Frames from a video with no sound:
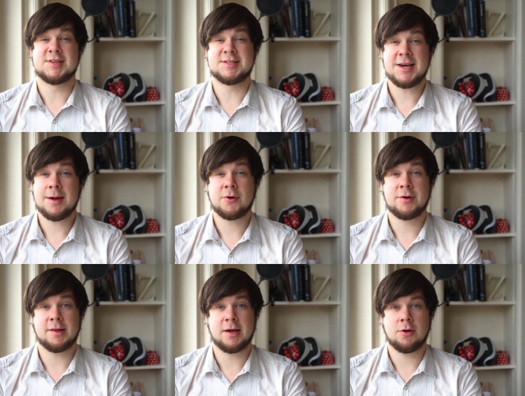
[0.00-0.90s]
Today I'm going
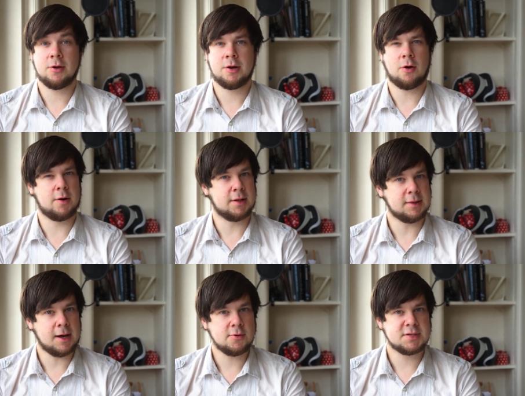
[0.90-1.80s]
to let you in on a
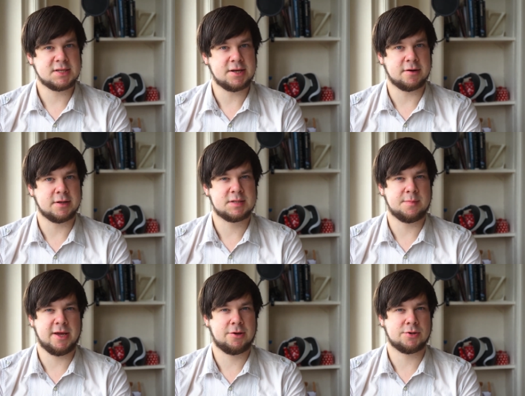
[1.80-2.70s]
little secret to
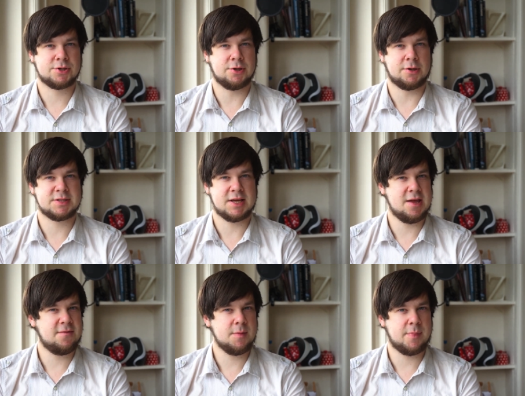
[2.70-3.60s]
make your shots
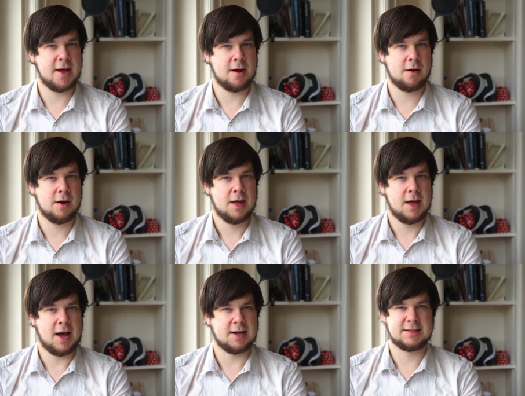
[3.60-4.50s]
even better
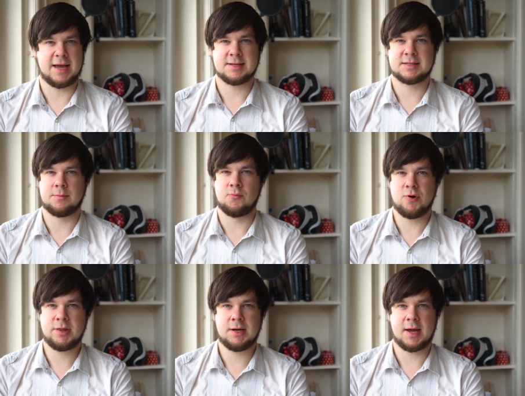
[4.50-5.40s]
and get some
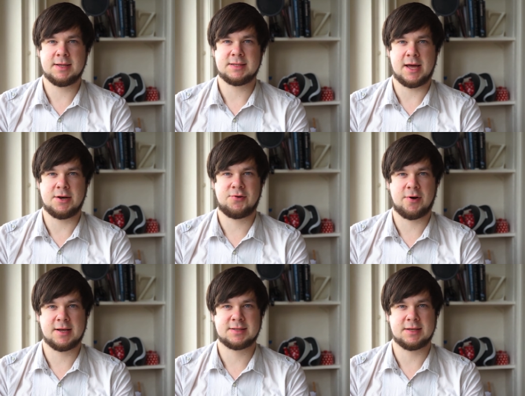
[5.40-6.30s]
really nice,
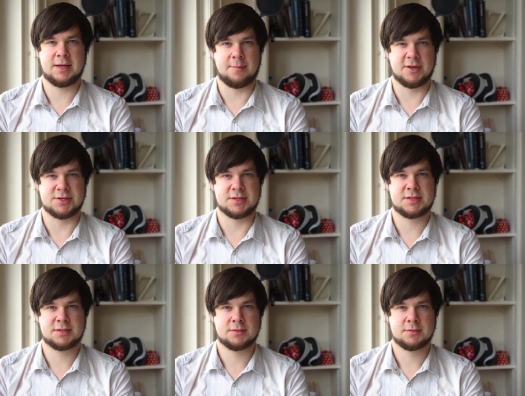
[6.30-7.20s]
interesting
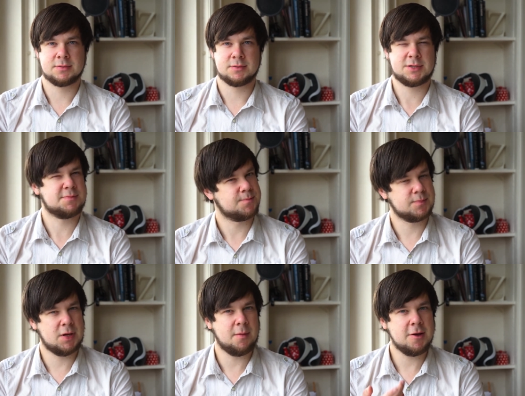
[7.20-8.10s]
images. Just
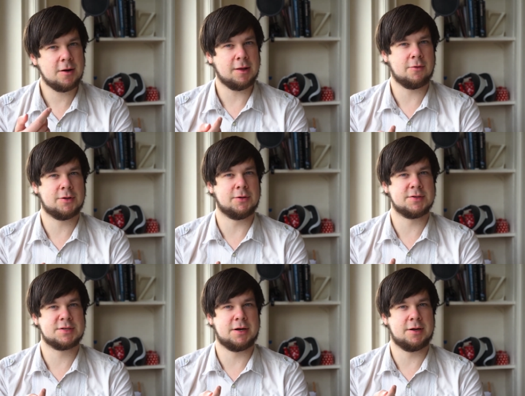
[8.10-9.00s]
come here a little
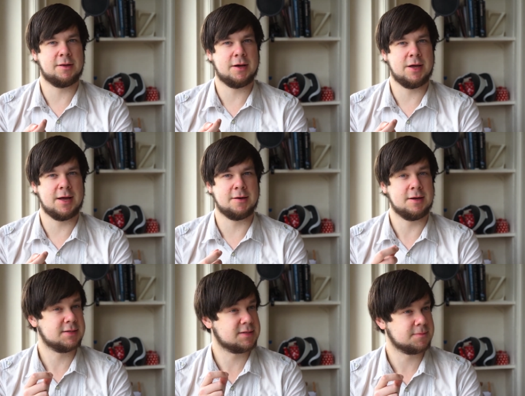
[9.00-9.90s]
closer and I'll let you in on
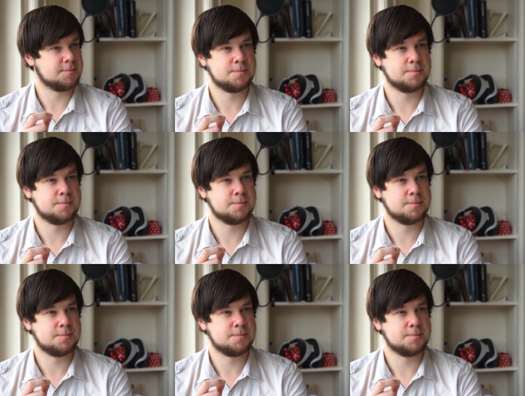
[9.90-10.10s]
this.